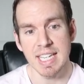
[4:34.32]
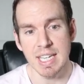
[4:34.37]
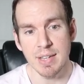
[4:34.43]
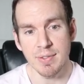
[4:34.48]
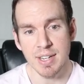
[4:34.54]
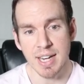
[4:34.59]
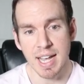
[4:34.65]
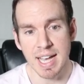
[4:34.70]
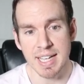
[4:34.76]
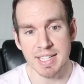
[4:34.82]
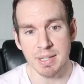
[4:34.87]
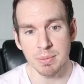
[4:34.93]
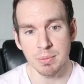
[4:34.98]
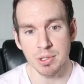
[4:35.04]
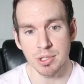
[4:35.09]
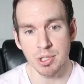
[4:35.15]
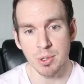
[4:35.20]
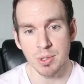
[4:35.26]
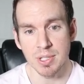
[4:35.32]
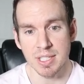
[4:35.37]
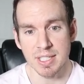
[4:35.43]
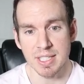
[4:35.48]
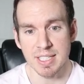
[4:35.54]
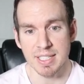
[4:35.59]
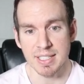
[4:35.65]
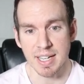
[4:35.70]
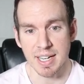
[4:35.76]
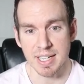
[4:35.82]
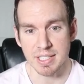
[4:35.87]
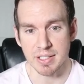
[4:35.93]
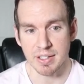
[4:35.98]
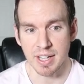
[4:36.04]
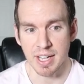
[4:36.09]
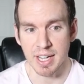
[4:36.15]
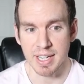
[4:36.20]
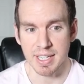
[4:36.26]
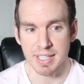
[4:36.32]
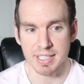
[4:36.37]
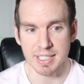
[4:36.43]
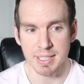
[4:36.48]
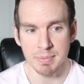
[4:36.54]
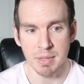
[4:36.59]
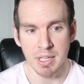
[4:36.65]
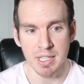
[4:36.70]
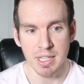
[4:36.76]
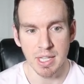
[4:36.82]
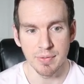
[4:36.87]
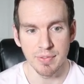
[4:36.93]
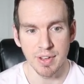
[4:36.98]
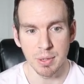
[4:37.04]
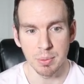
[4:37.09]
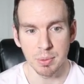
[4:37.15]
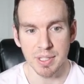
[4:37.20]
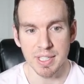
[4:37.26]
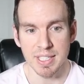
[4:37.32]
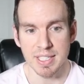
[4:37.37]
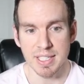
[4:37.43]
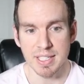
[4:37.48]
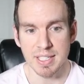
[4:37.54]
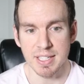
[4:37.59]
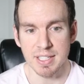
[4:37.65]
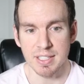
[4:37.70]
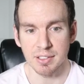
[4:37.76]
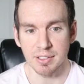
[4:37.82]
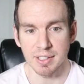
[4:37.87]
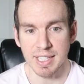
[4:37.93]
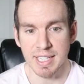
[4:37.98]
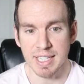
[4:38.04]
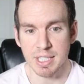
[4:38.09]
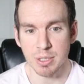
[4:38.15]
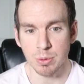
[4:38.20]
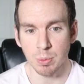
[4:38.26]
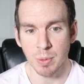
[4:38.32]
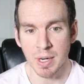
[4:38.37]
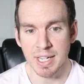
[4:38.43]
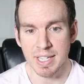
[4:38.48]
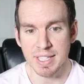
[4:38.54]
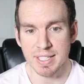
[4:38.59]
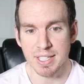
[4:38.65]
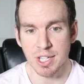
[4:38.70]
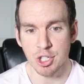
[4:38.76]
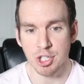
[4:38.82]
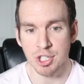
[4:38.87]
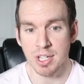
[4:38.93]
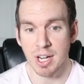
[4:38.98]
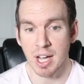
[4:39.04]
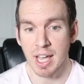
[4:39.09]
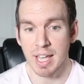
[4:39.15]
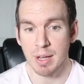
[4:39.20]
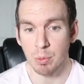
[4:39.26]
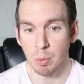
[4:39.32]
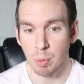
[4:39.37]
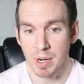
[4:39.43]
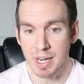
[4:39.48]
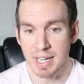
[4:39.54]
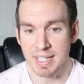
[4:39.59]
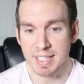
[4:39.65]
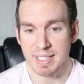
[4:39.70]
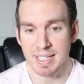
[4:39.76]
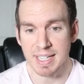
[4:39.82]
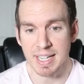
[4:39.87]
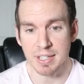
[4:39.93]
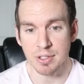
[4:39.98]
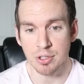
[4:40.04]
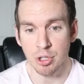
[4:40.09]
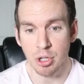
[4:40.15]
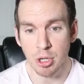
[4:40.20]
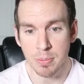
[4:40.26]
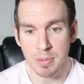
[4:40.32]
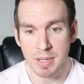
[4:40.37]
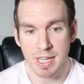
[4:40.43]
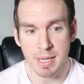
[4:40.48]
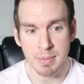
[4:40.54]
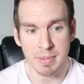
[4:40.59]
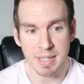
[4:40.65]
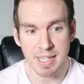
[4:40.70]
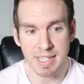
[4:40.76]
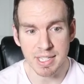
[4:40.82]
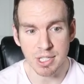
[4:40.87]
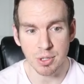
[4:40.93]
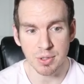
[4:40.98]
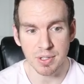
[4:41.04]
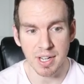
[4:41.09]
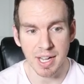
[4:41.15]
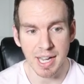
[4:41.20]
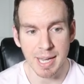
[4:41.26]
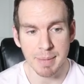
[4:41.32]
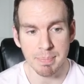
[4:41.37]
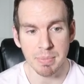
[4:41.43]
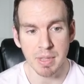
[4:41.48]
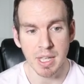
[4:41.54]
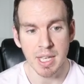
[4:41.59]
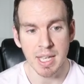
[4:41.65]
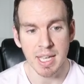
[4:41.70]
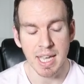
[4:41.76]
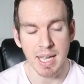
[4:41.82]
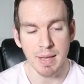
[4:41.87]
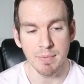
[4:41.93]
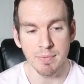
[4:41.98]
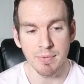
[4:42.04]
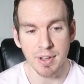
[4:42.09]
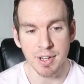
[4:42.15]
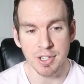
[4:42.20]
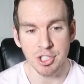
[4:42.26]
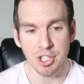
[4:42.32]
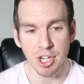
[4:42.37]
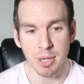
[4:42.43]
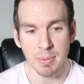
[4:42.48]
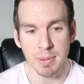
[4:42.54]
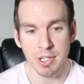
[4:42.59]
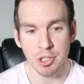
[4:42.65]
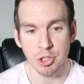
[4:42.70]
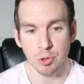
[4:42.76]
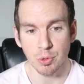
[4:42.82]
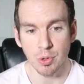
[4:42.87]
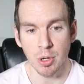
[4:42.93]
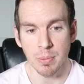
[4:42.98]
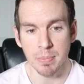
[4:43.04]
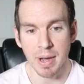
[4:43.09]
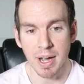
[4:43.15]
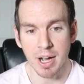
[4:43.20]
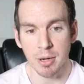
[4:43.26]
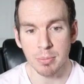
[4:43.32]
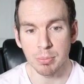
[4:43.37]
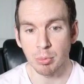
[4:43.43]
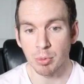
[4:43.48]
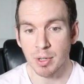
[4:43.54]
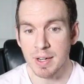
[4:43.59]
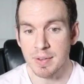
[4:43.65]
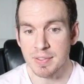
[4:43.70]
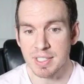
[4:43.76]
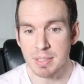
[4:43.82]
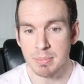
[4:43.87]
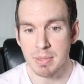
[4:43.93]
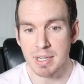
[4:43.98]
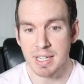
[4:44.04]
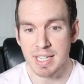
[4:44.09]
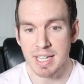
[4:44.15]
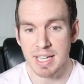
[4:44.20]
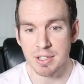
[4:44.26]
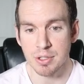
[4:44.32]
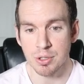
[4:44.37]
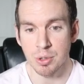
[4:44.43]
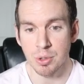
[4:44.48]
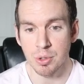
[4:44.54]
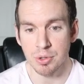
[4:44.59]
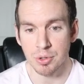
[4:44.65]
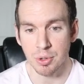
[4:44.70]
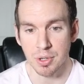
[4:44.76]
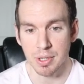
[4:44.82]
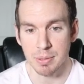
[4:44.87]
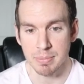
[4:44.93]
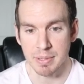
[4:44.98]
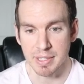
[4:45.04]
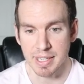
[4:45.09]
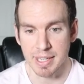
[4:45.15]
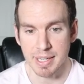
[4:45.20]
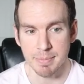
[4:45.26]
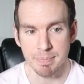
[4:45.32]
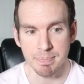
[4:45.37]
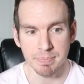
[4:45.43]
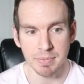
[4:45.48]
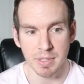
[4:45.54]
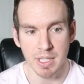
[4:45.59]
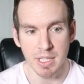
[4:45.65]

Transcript: even as it reduces the size of the hikes. The Fed releases its latest rate decision Wednesday at 2 p.m. Eastern Time, and Fed Chairman Jerome Powell briefs the media at 2:30 p.m.